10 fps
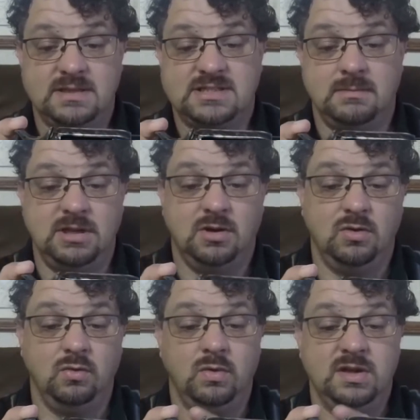Some of the
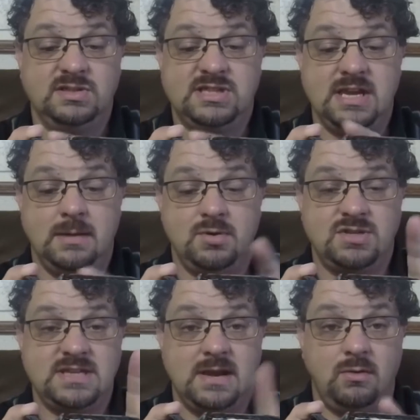old ones, the hammer
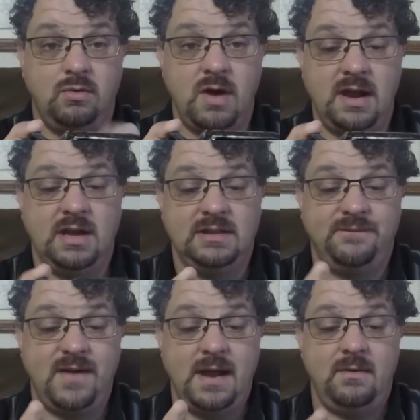sat right on the
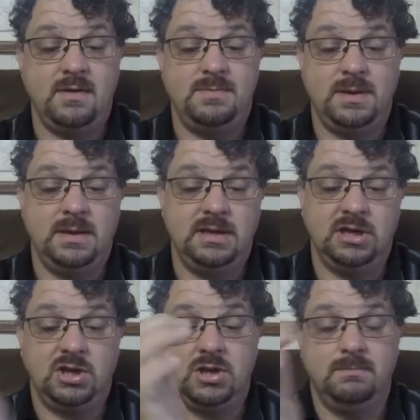firing pin, and
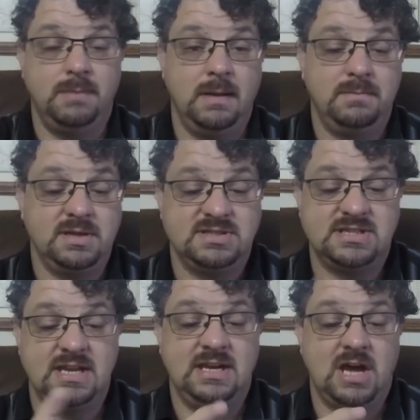a good bump could
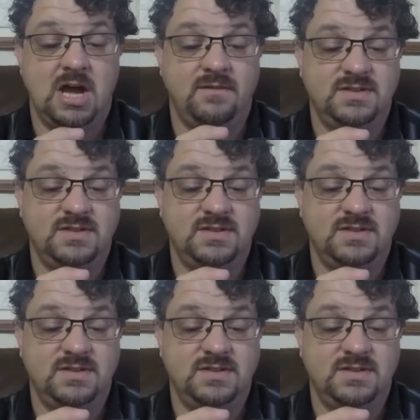set it off.